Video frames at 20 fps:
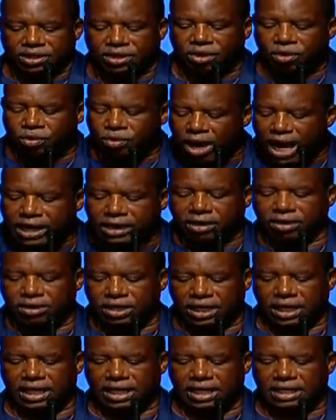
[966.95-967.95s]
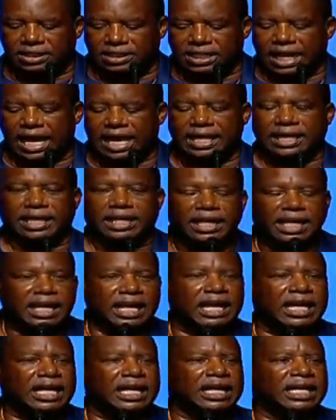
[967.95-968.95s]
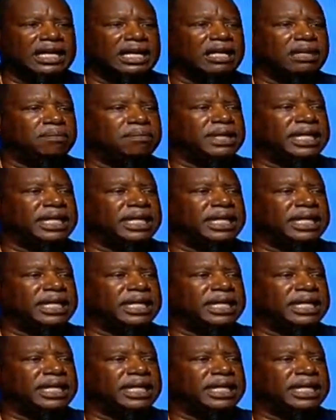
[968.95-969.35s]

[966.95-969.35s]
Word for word: The record is that he